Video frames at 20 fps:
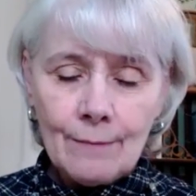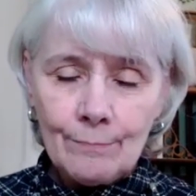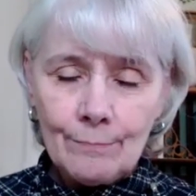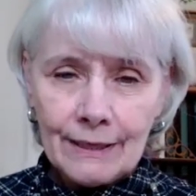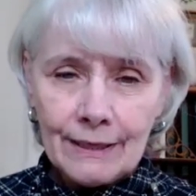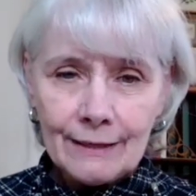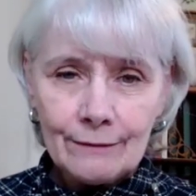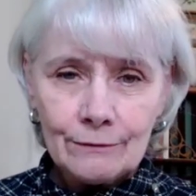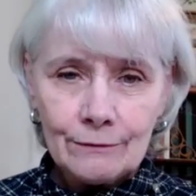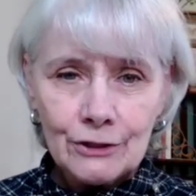
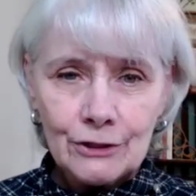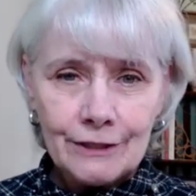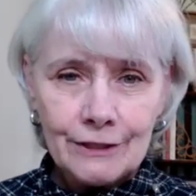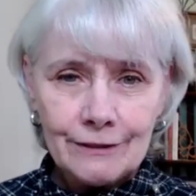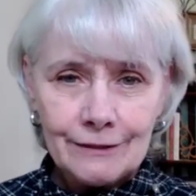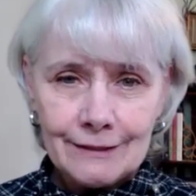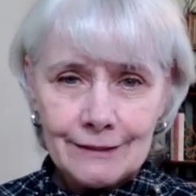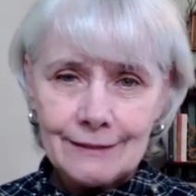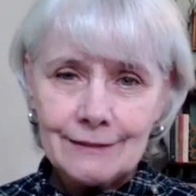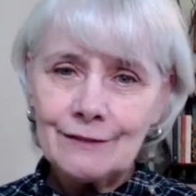But I will
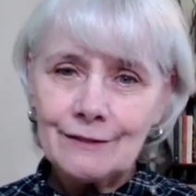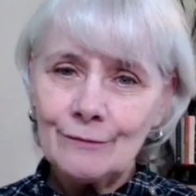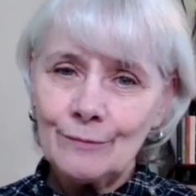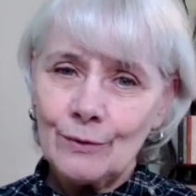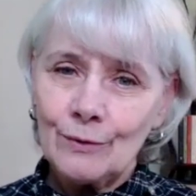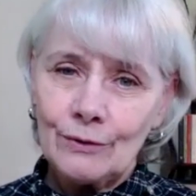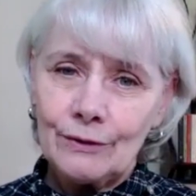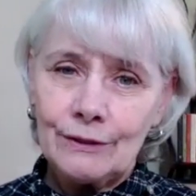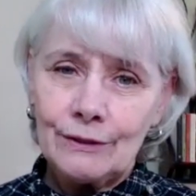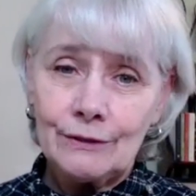share
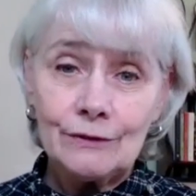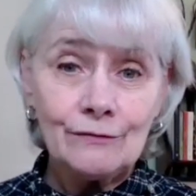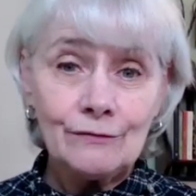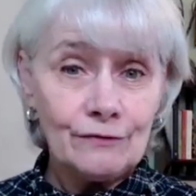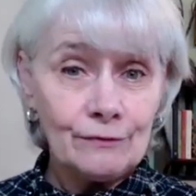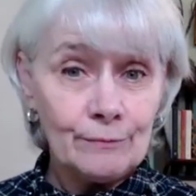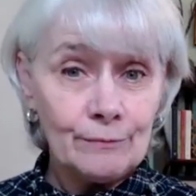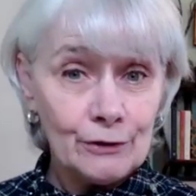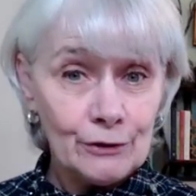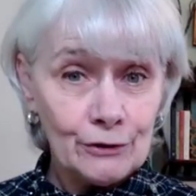testimonials from the